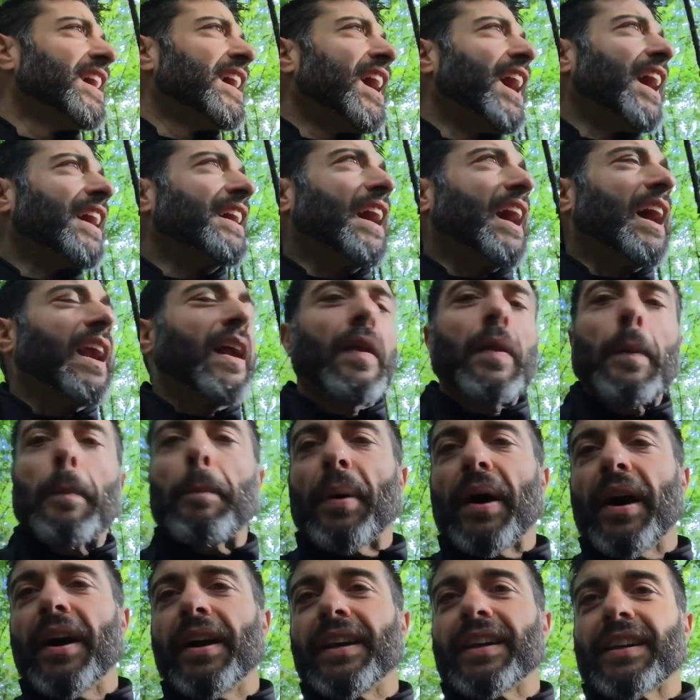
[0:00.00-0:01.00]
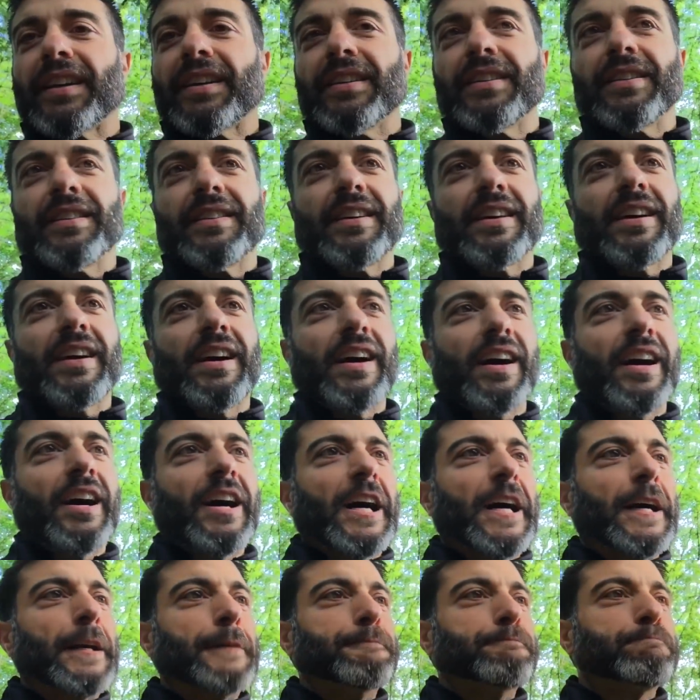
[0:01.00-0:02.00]
I got on the bike
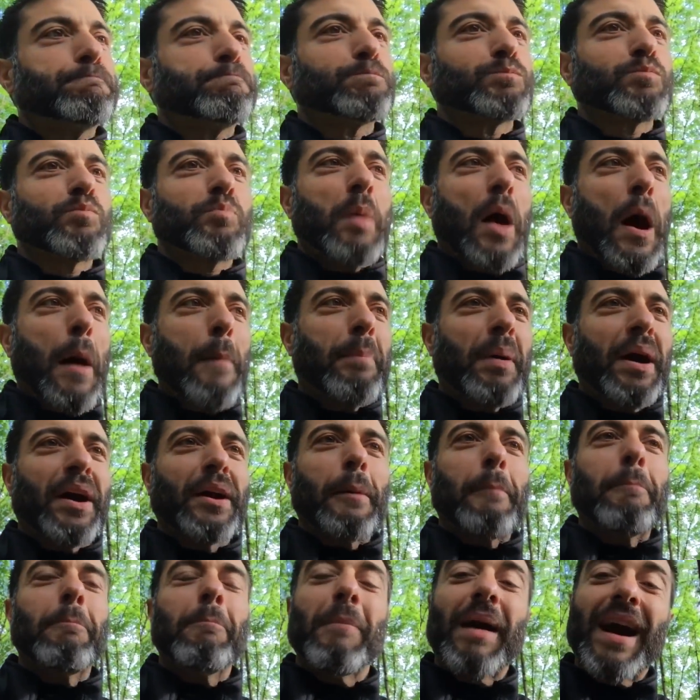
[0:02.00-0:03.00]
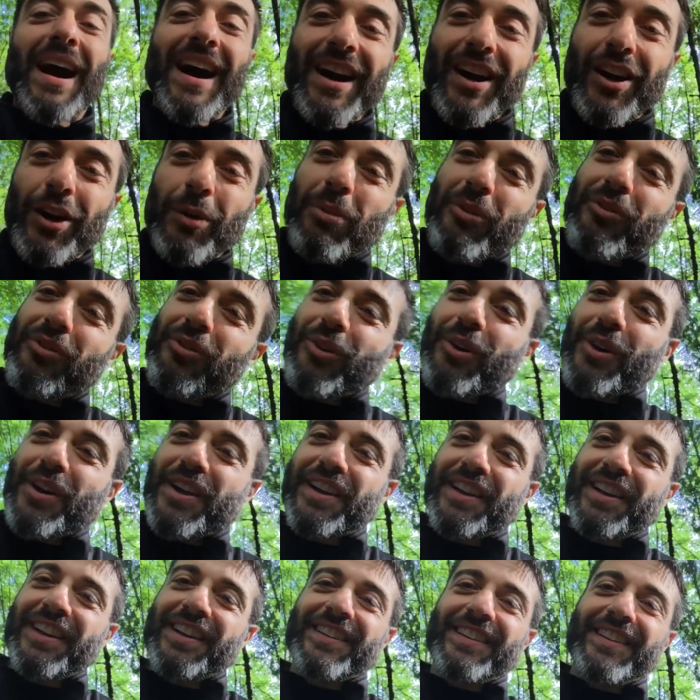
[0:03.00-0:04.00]
about a mile before
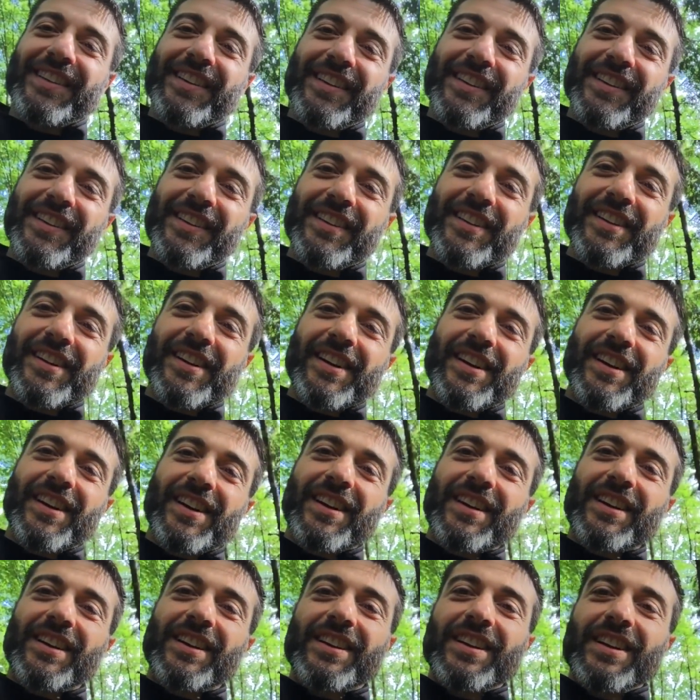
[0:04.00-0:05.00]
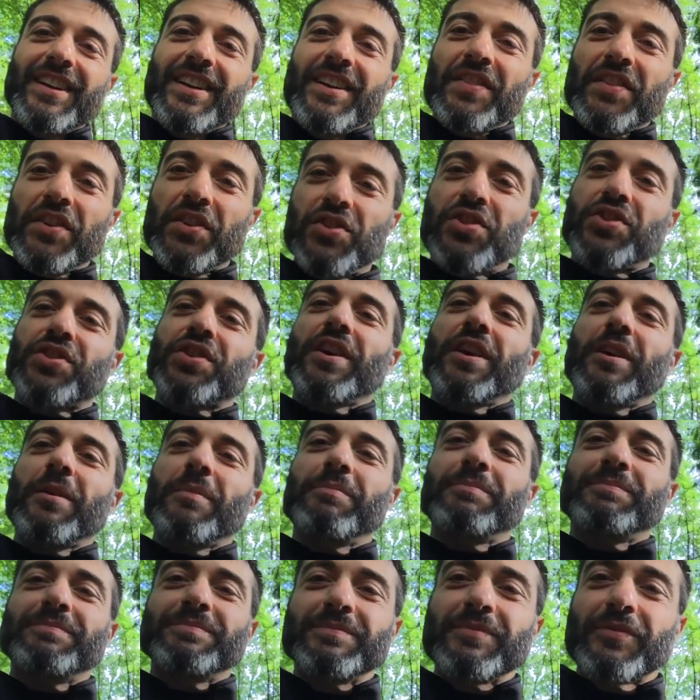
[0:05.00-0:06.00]
hitting the
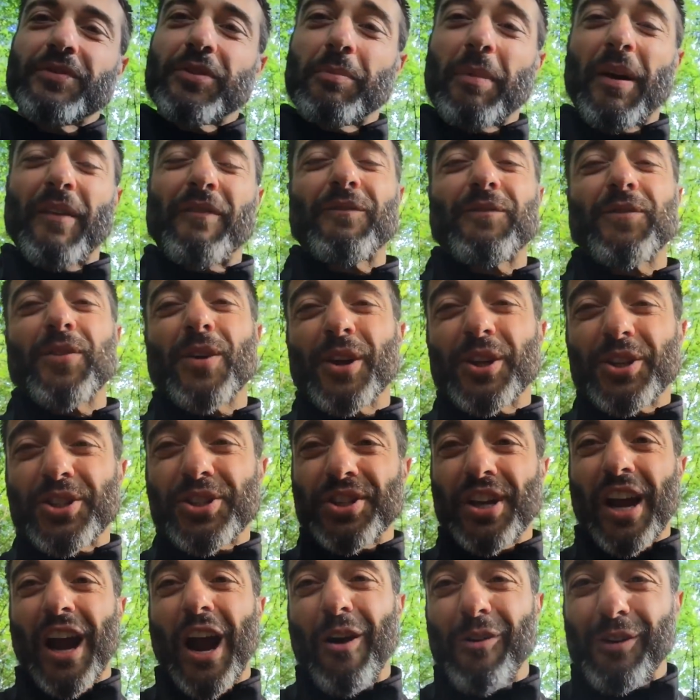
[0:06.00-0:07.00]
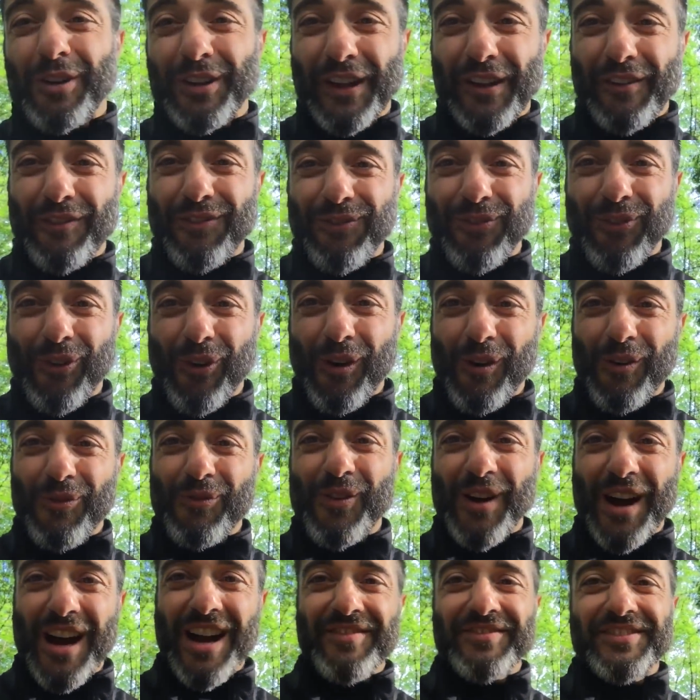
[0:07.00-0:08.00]
gym for my first shower in like 4 or
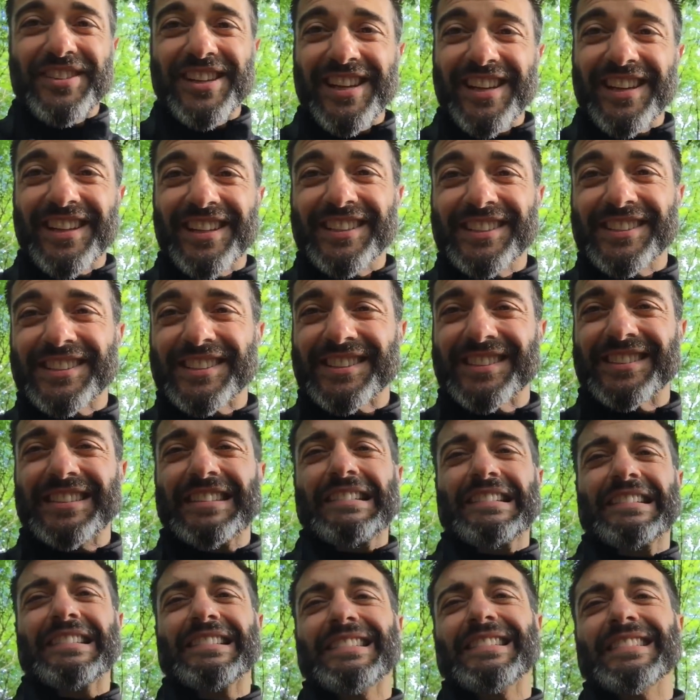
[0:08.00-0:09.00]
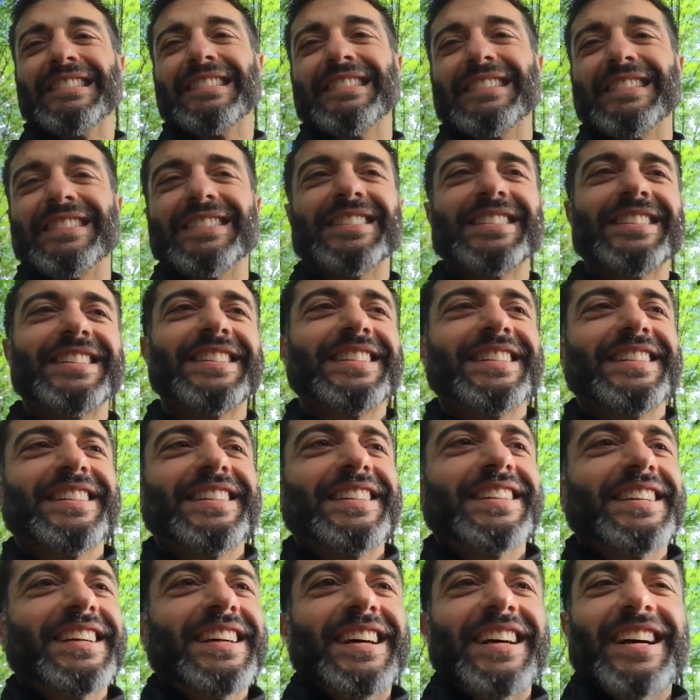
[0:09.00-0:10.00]
5 days. I
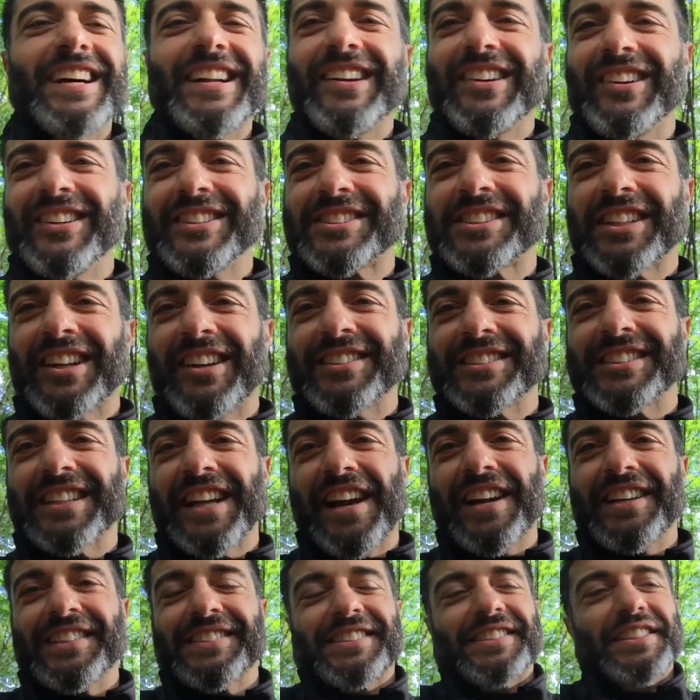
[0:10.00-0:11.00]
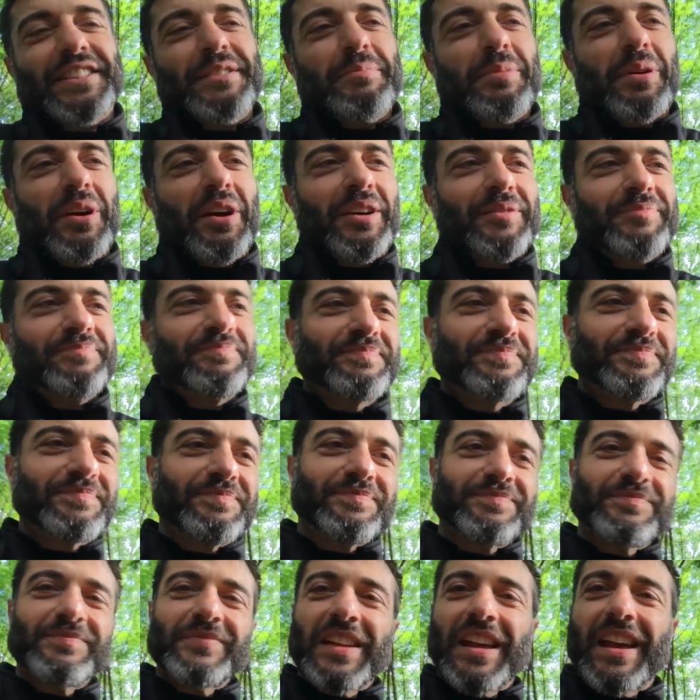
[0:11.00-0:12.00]
know it sounds nasty, but
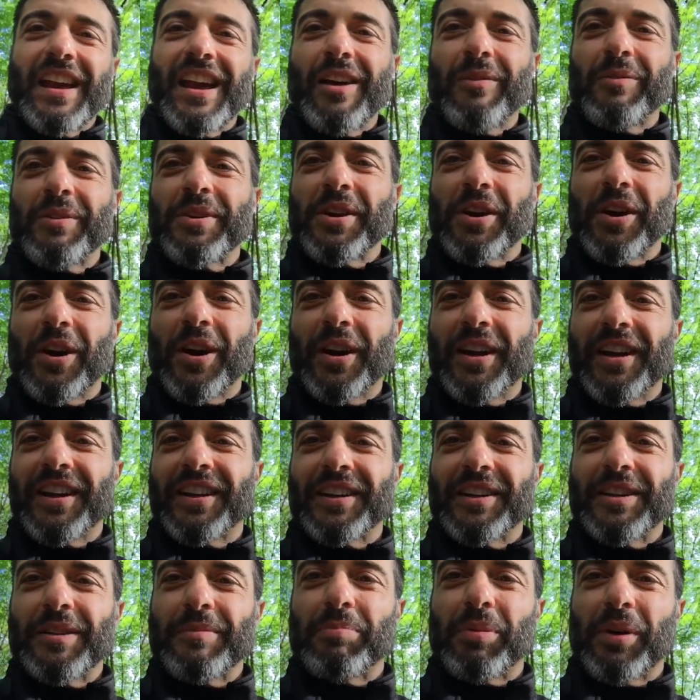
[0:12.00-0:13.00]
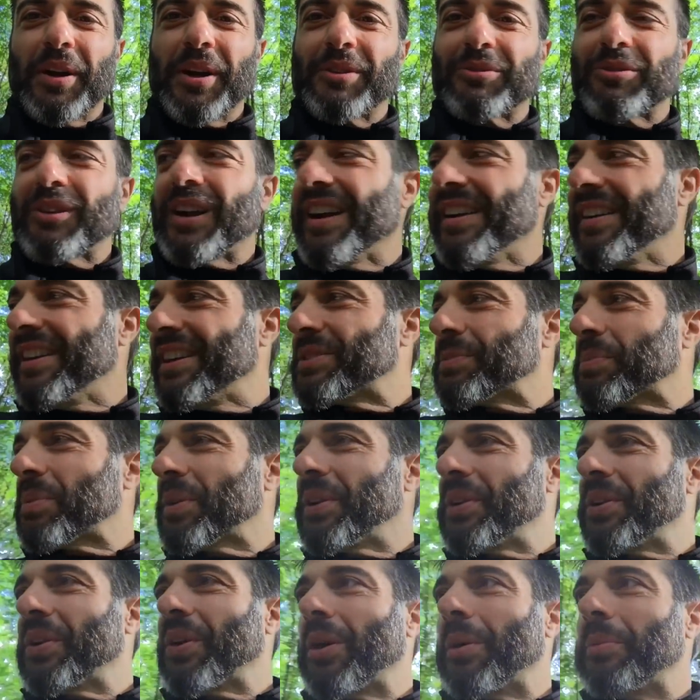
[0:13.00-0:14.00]
when you're hiking and bike riding, that's
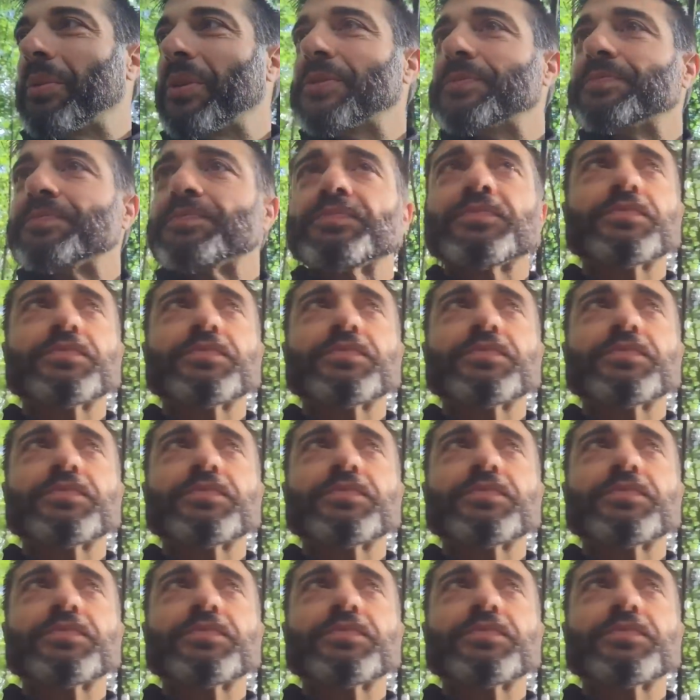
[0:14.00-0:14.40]
pretty normal.